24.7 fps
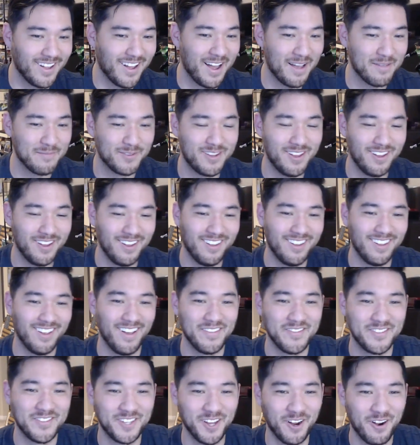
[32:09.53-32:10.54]
I'm
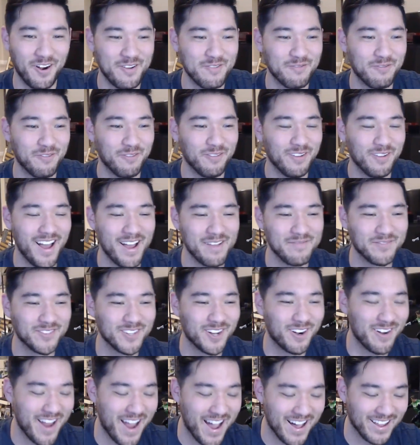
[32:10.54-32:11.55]
sorry. I'm
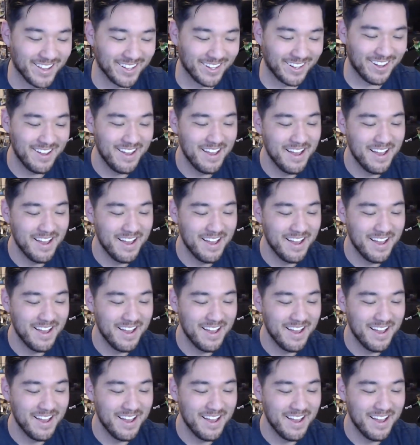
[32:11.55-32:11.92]
sorry, Alec.